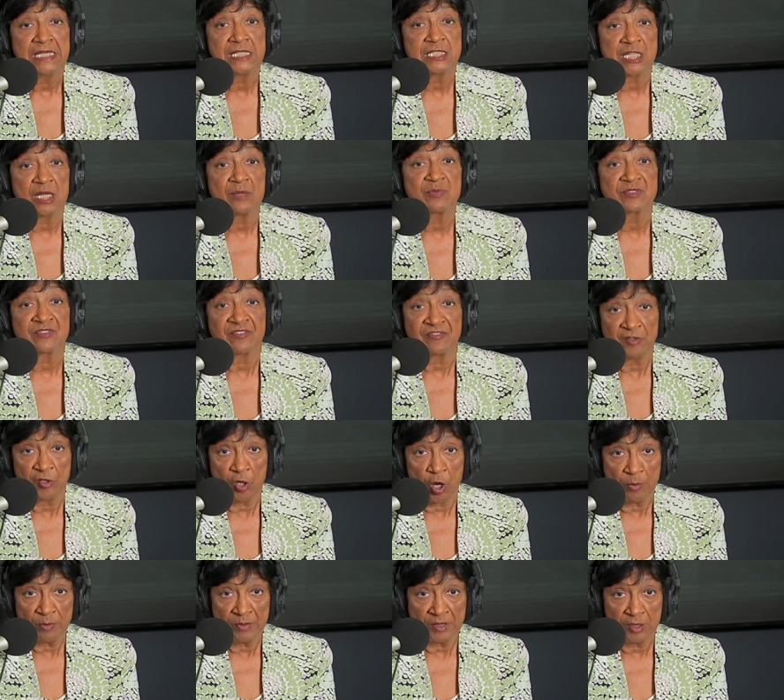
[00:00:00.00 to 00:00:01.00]
in terms of
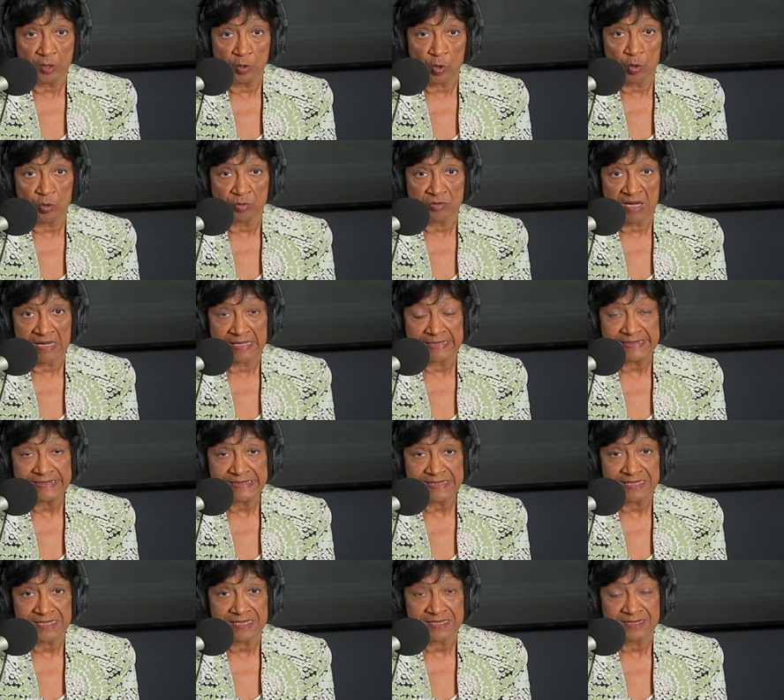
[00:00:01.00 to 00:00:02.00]
common law
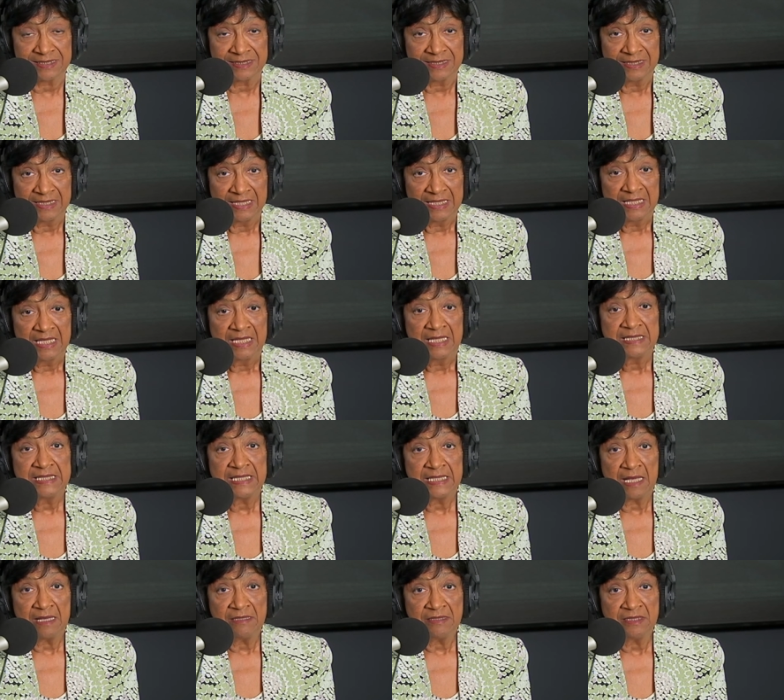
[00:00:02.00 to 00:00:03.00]
rights.
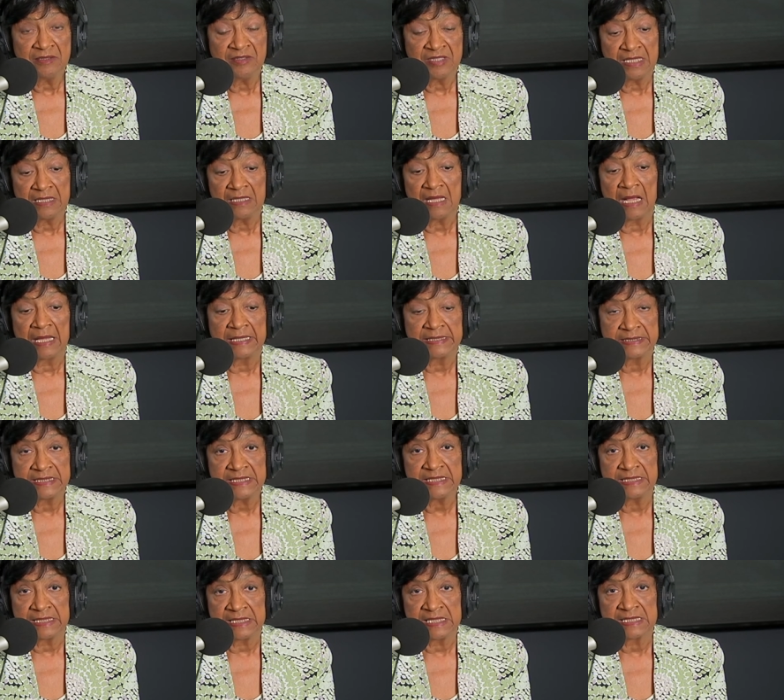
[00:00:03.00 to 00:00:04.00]
The other thing I
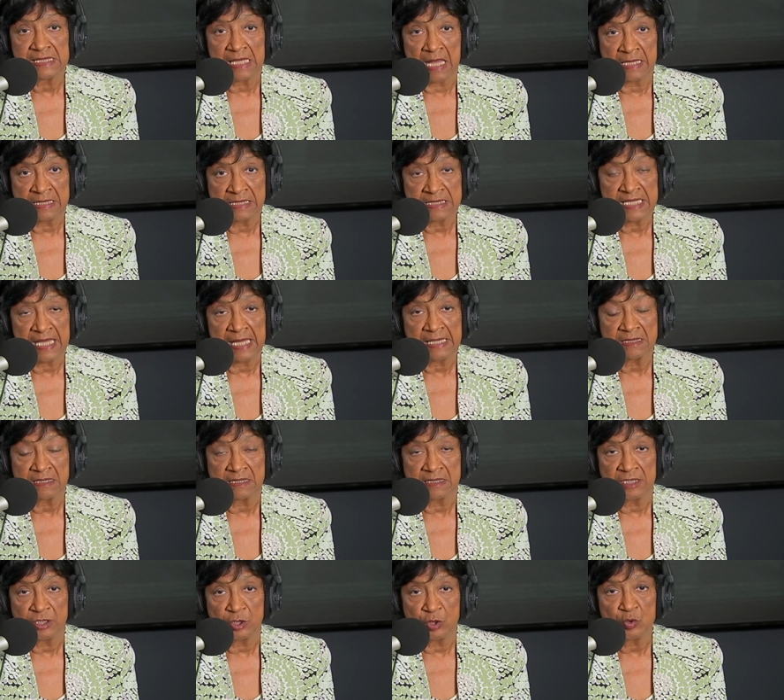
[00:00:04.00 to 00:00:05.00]
did is attack
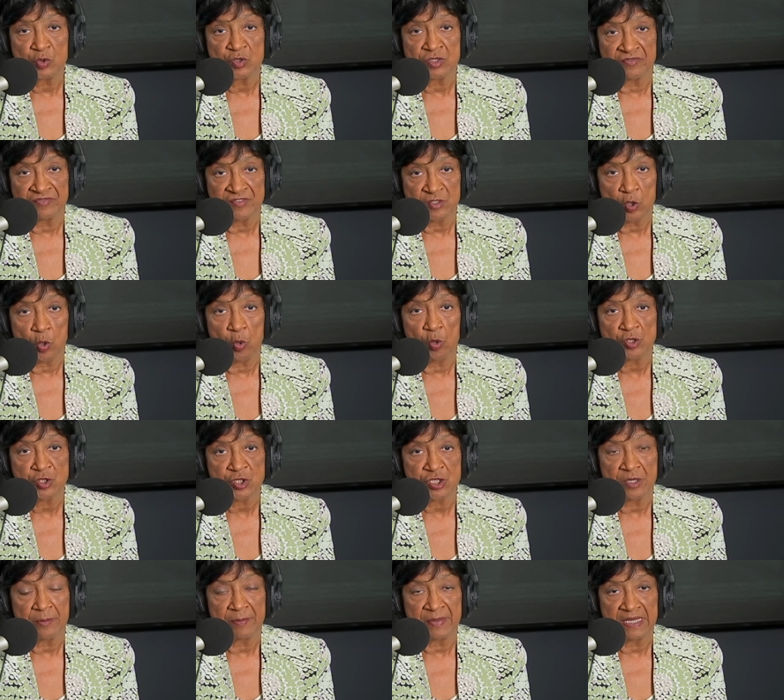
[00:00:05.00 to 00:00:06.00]
the use of
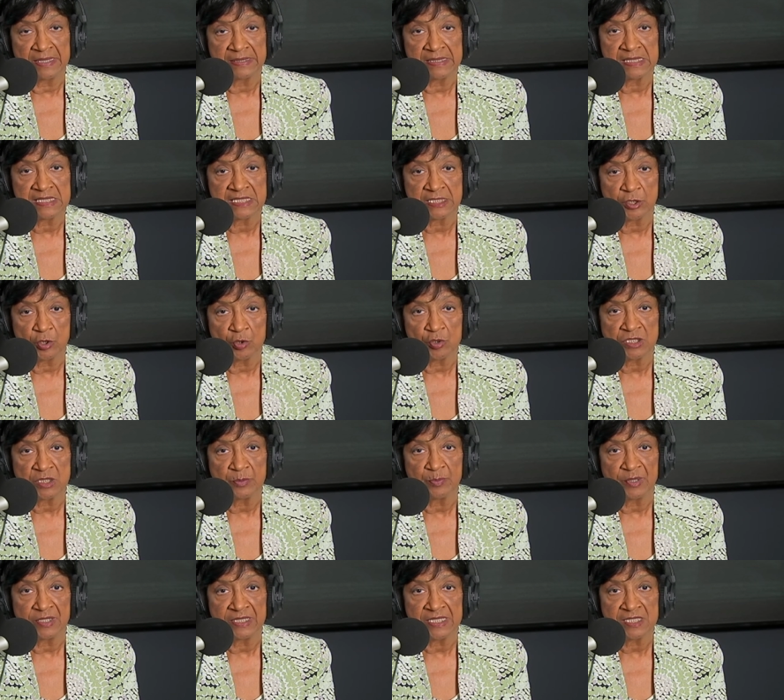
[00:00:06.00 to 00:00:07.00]
torture by the security
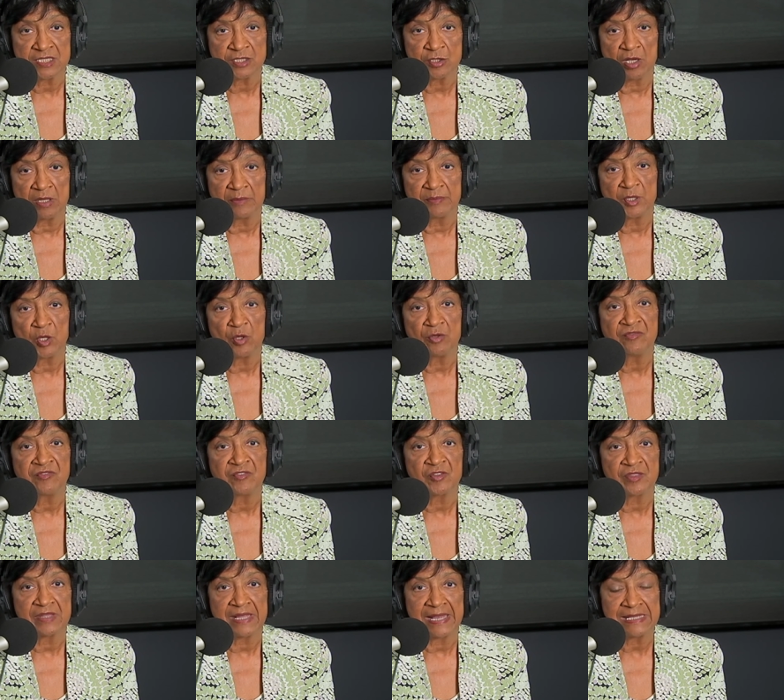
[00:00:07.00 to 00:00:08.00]
police, so I'm known
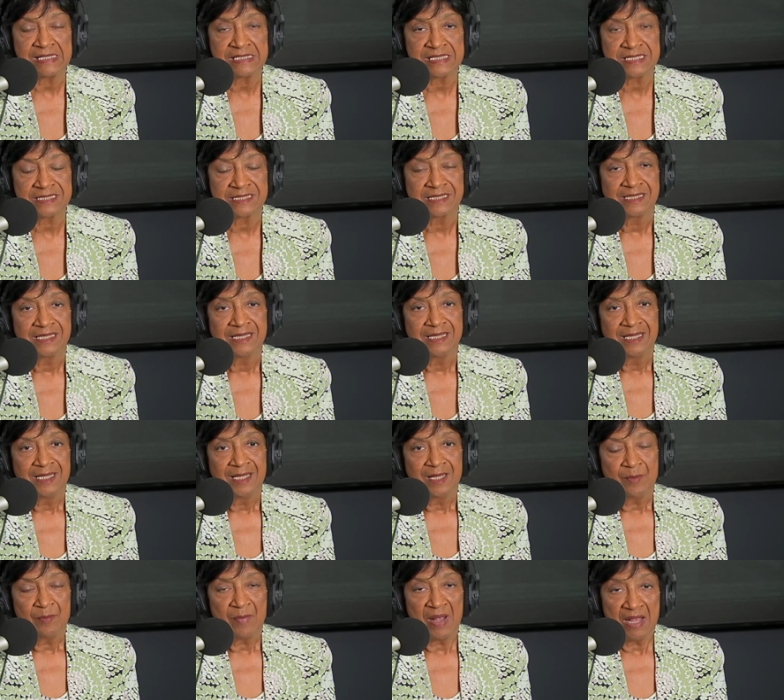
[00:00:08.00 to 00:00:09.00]
for that.
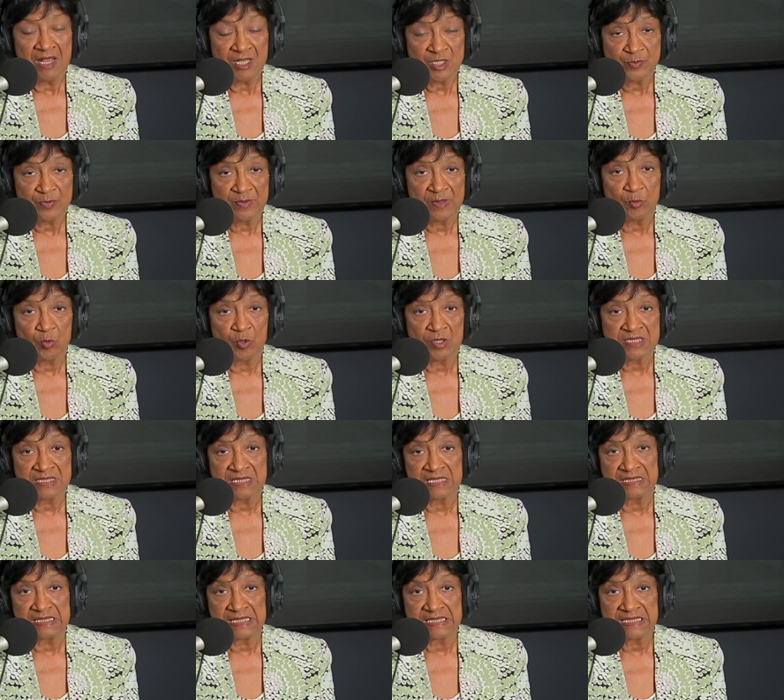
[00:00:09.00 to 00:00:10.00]
My husband was
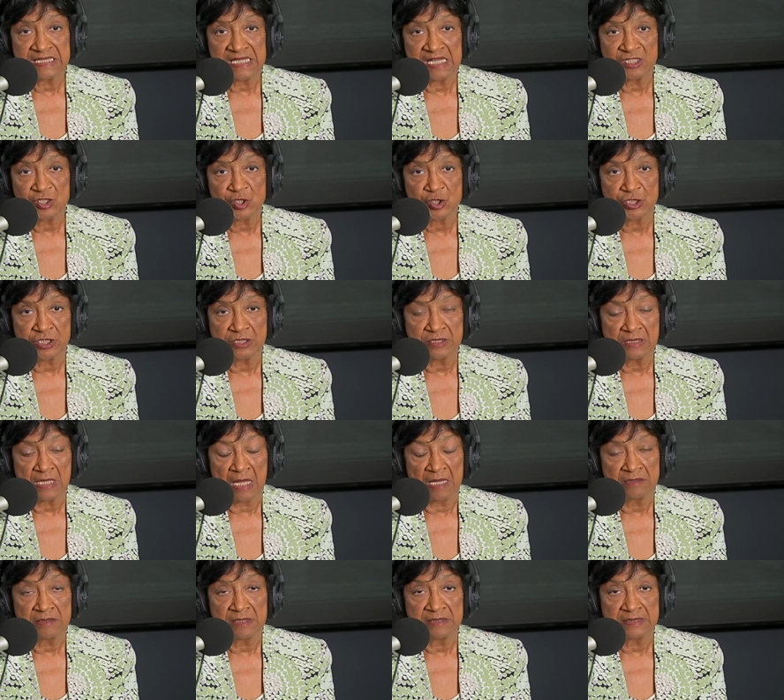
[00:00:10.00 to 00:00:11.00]
in detention
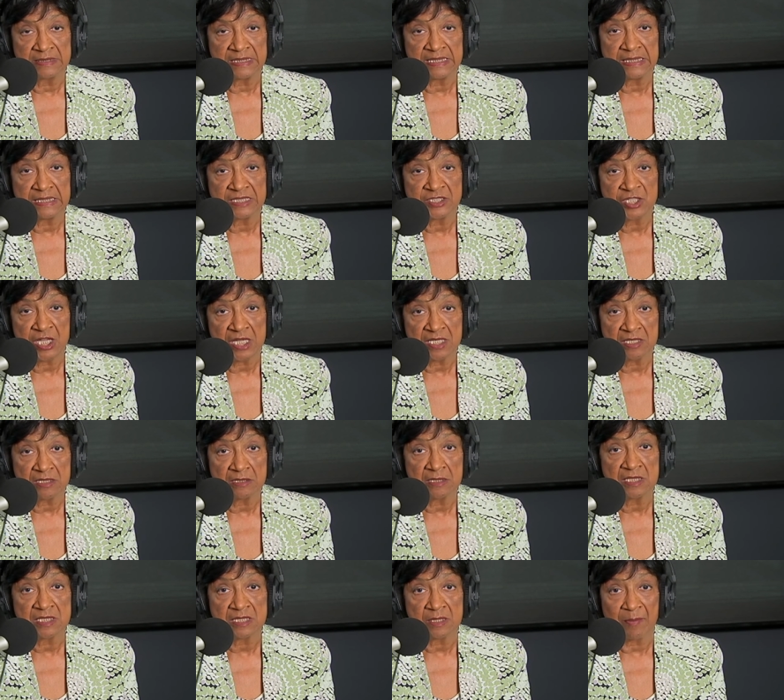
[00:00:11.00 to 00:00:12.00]
under the
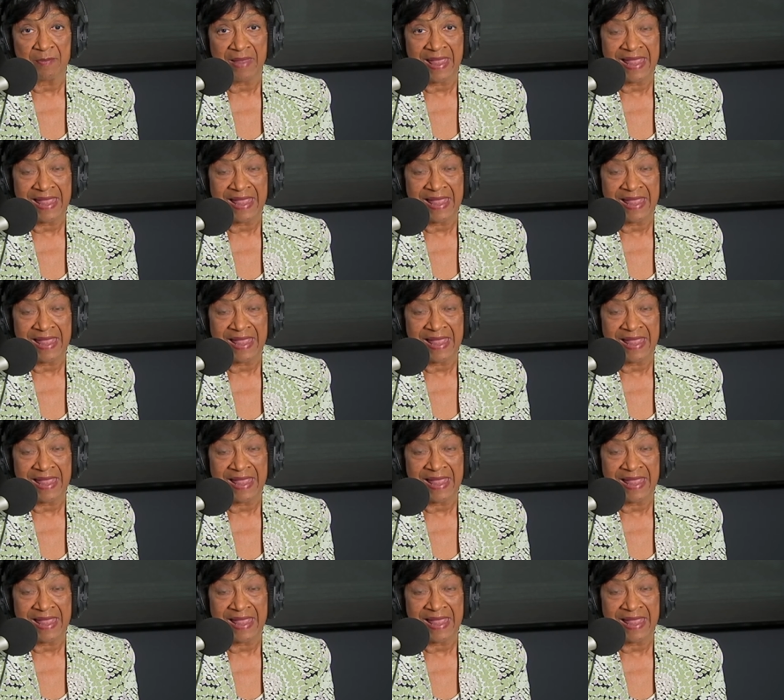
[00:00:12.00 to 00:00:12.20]
Terrorism